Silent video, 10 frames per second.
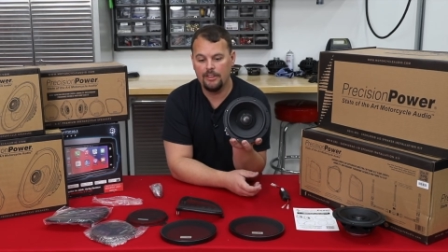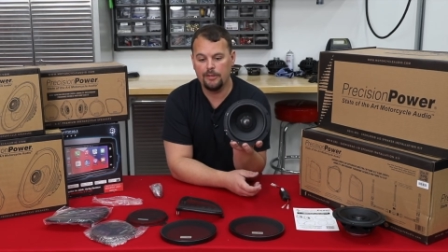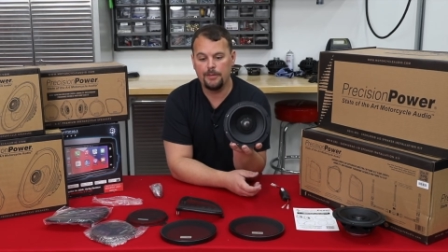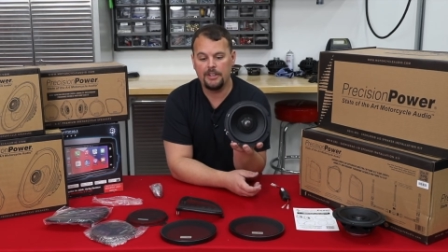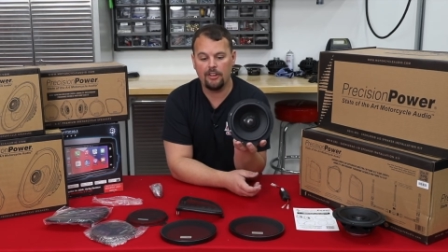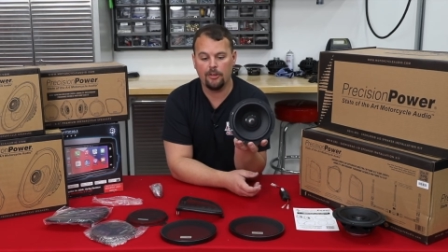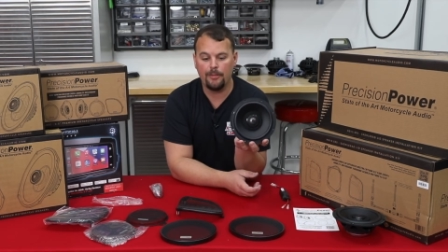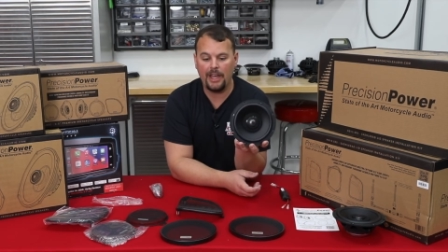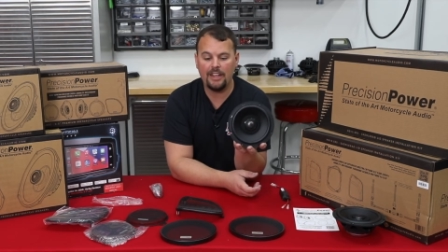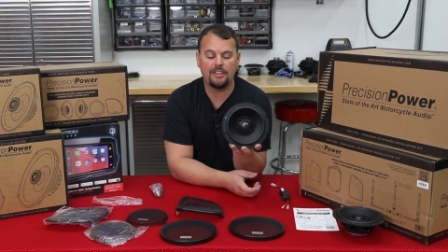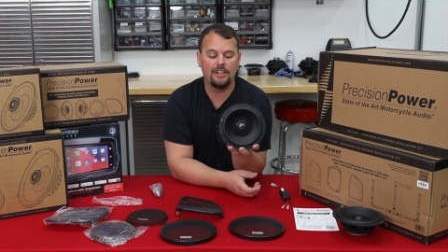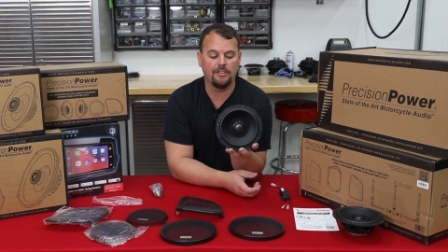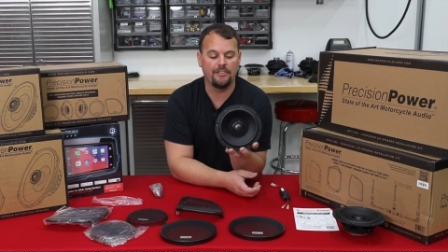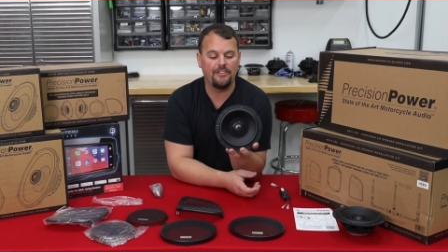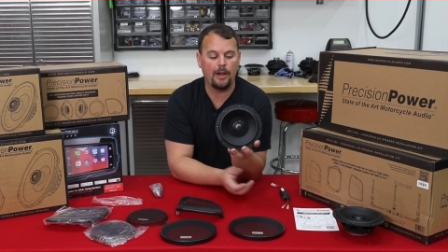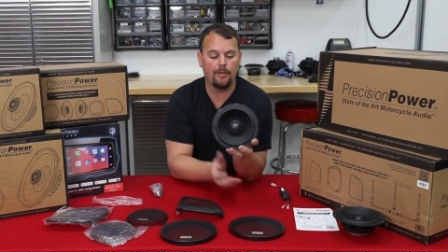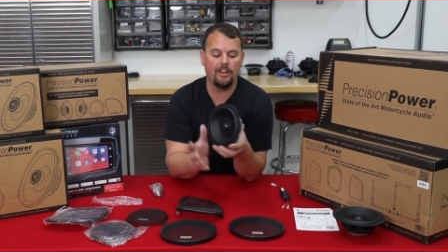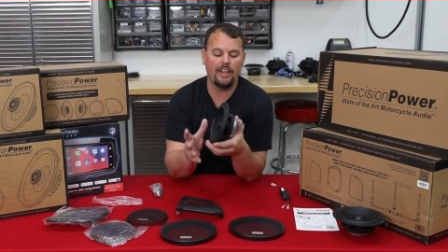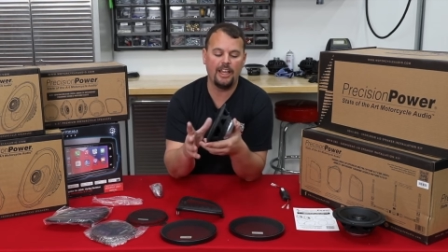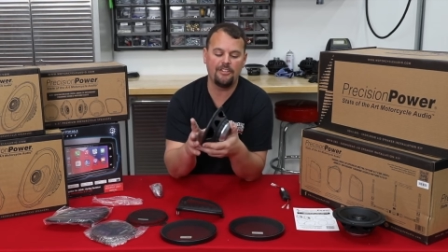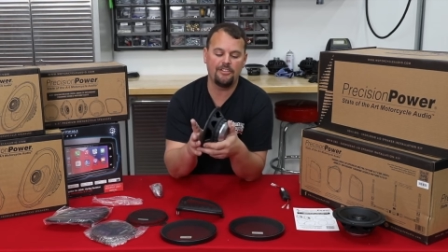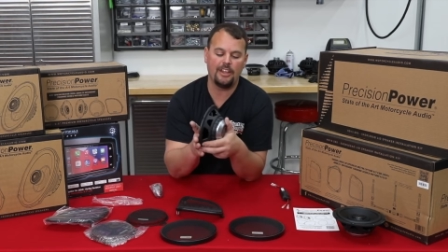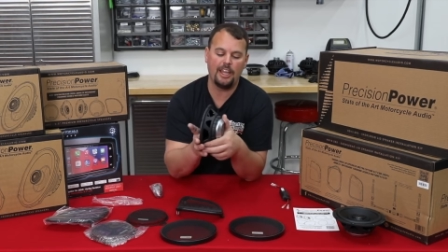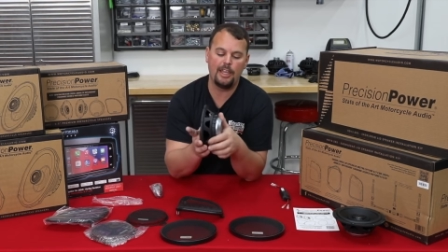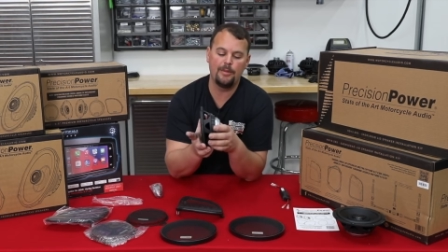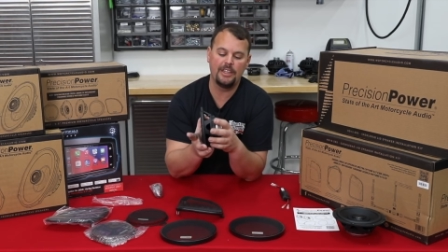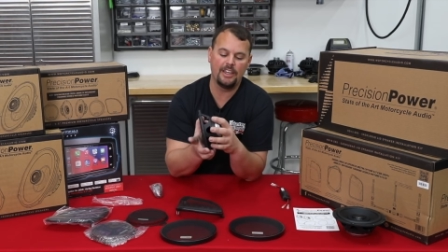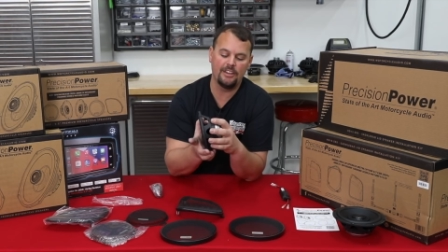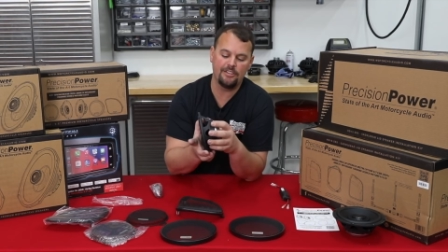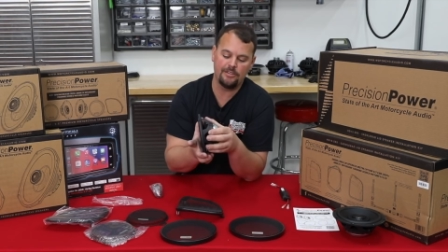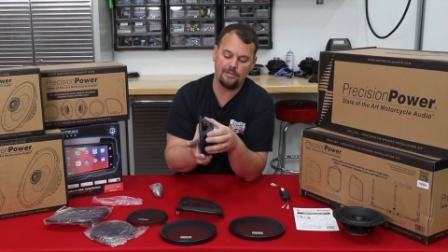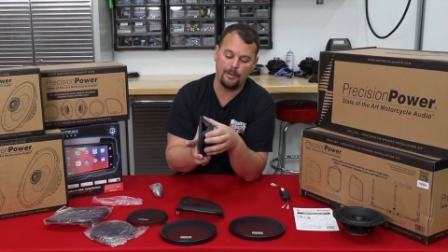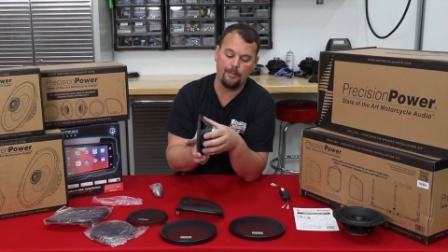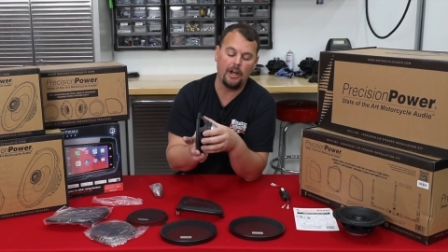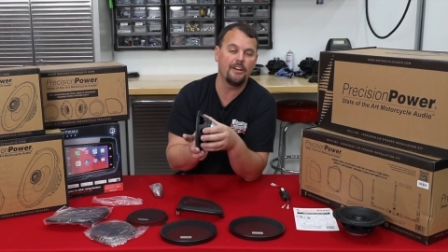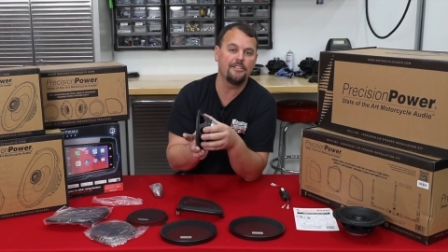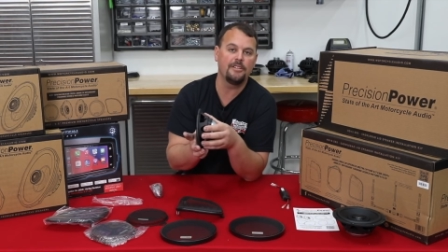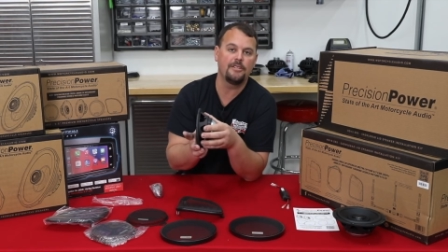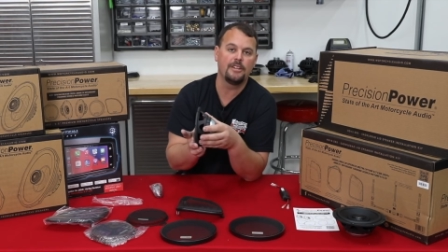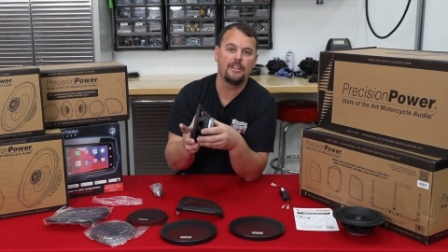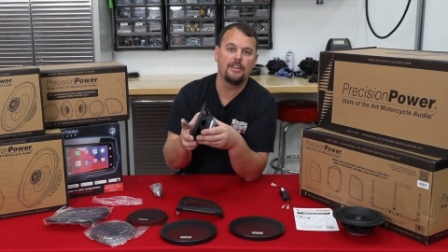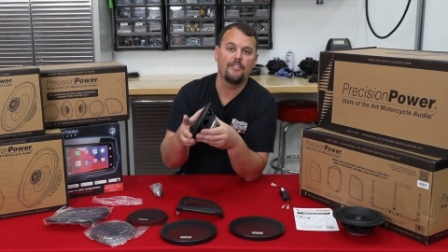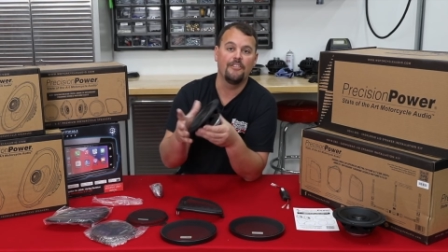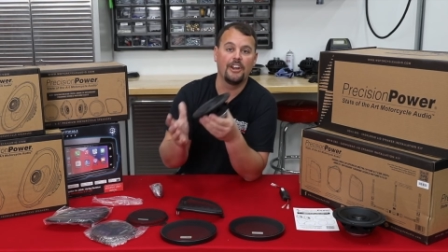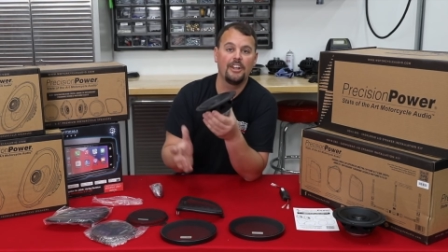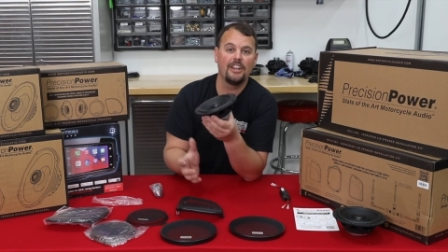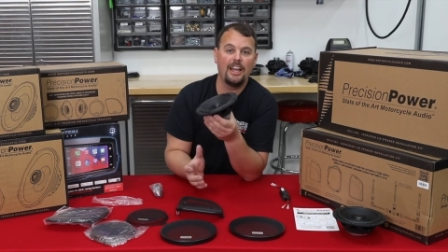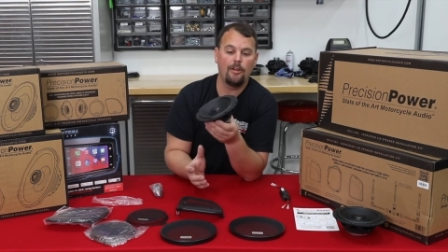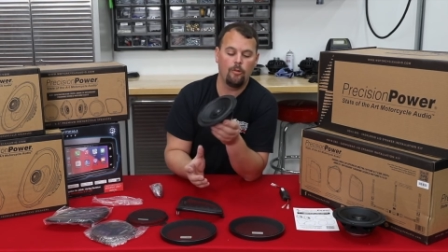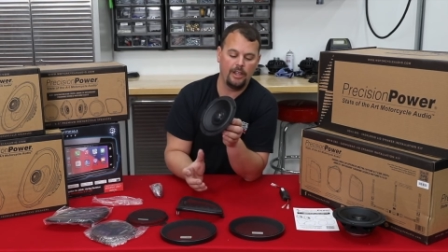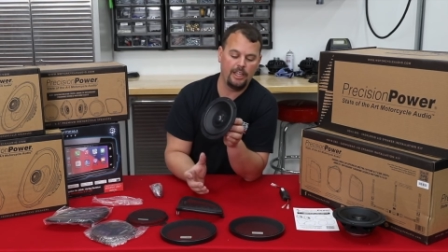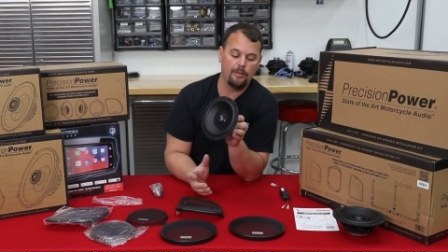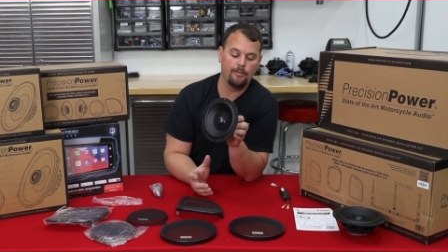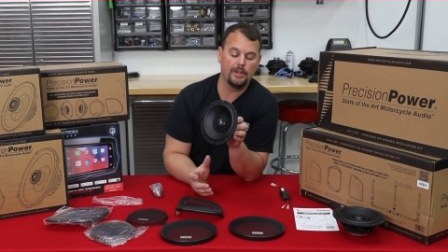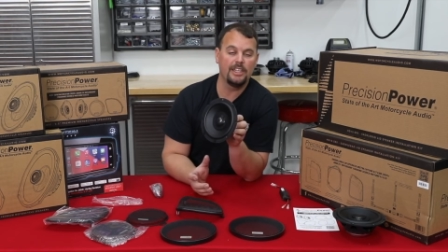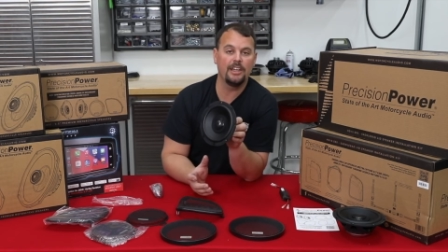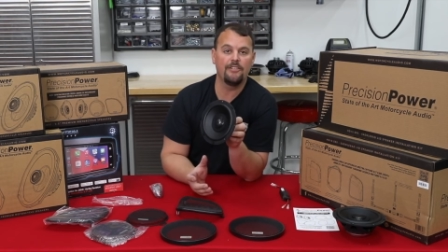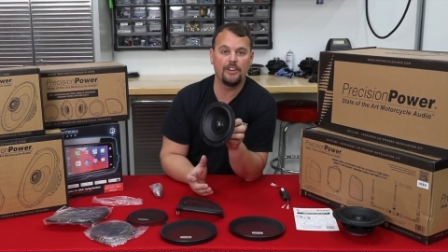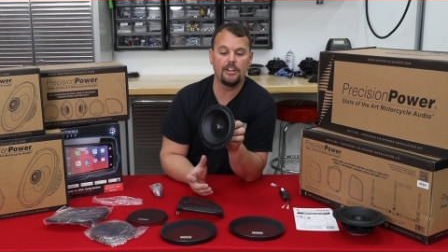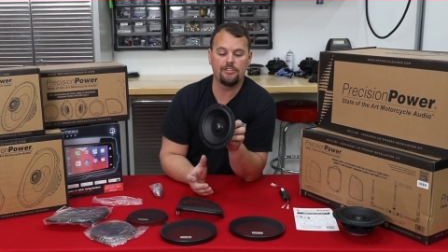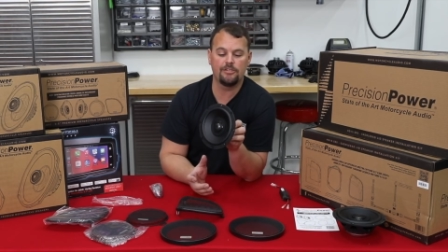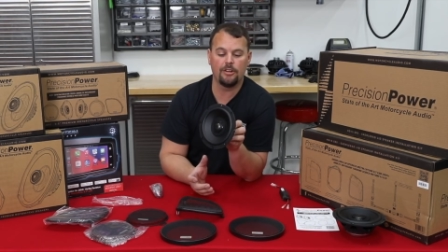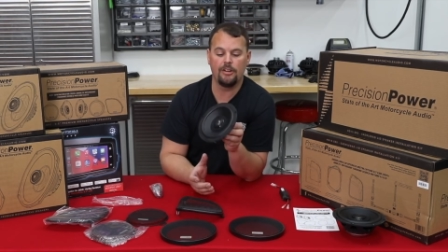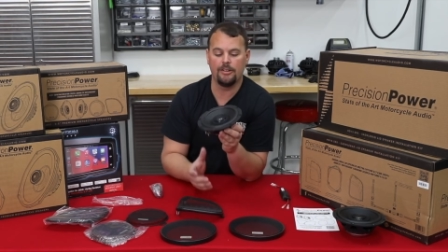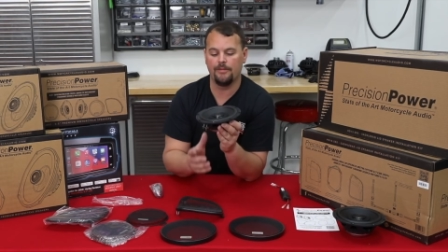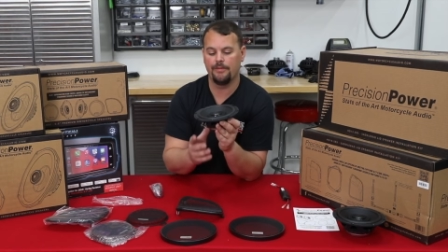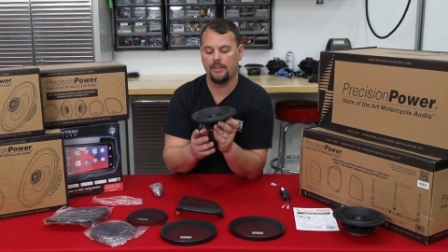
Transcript: This particular basket is a fiberglass ABS composite, very lightweight, but yet very strong.